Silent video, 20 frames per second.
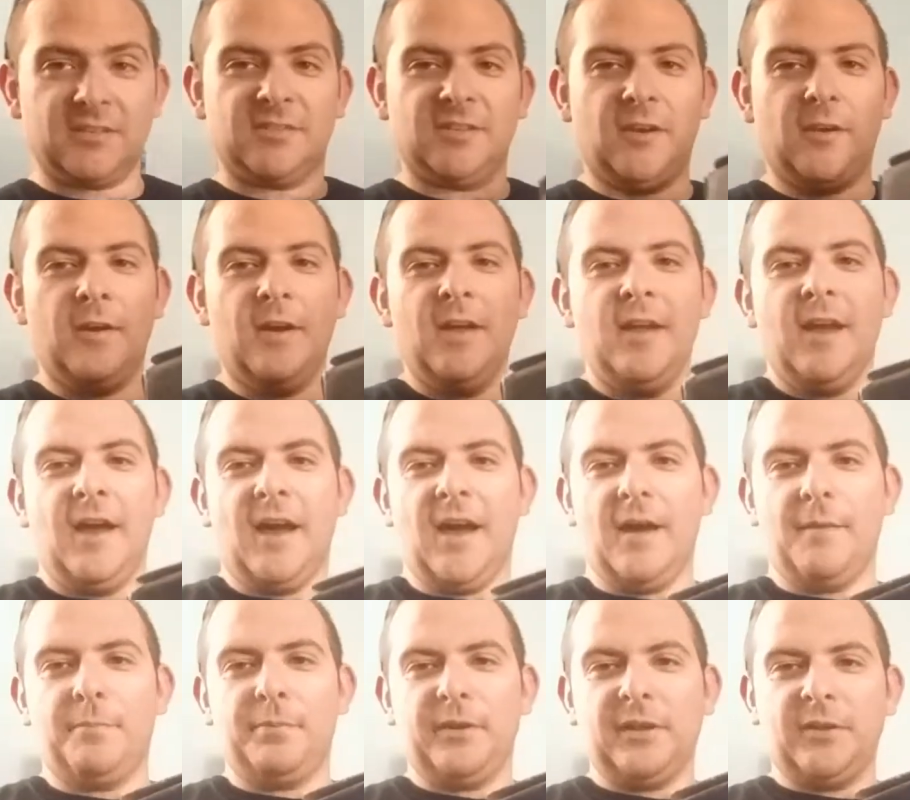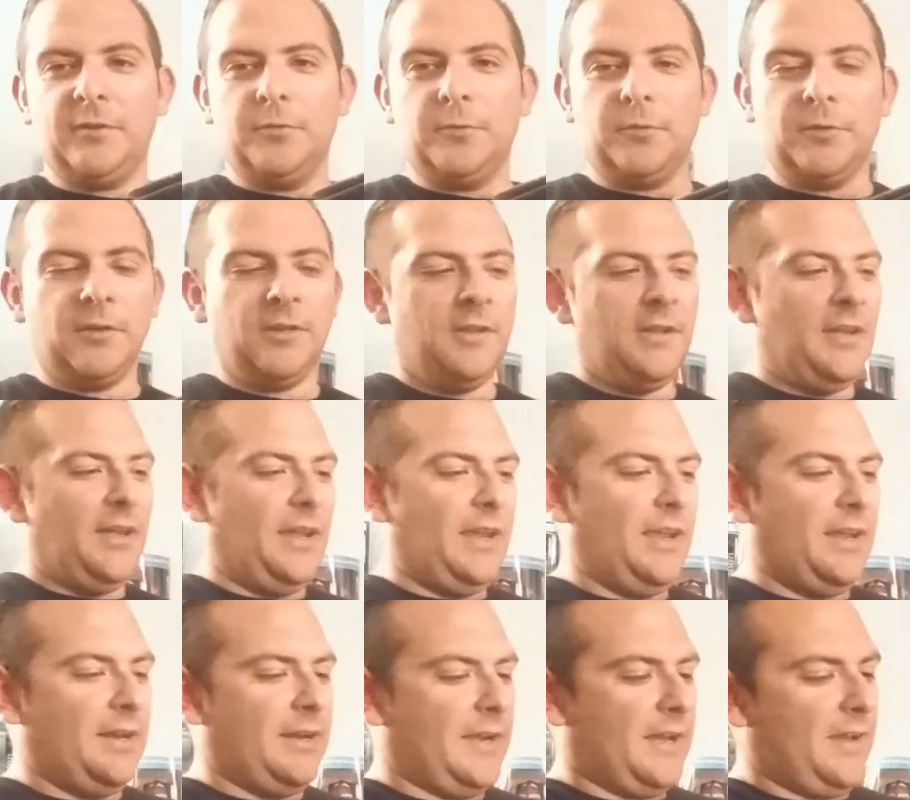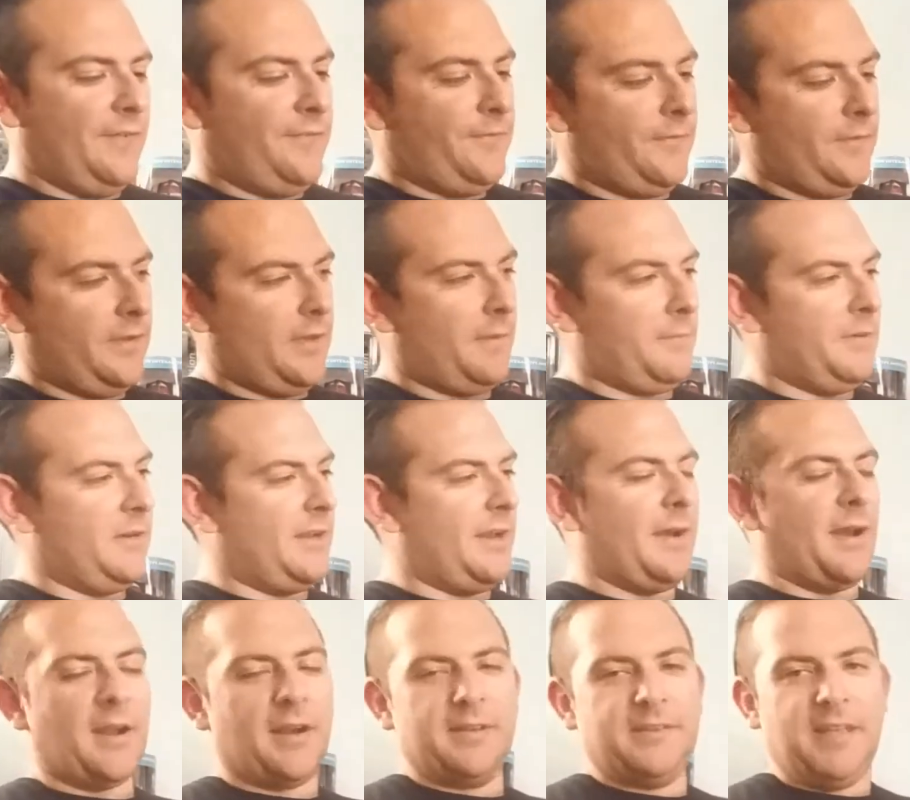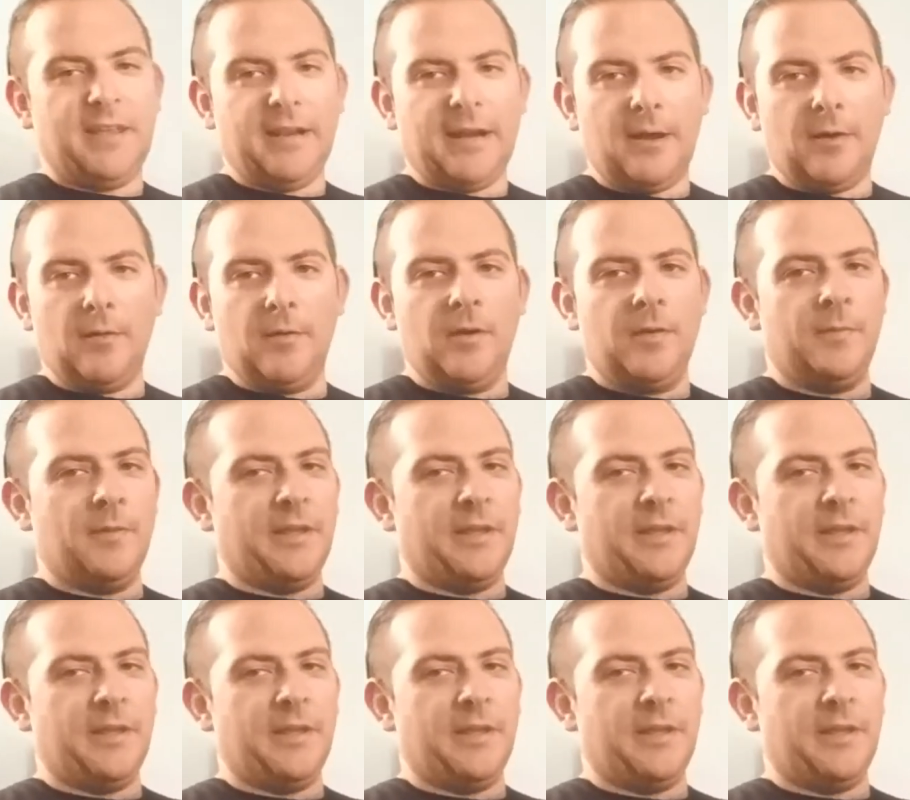So pretty cool, and I'm not gonna take it out.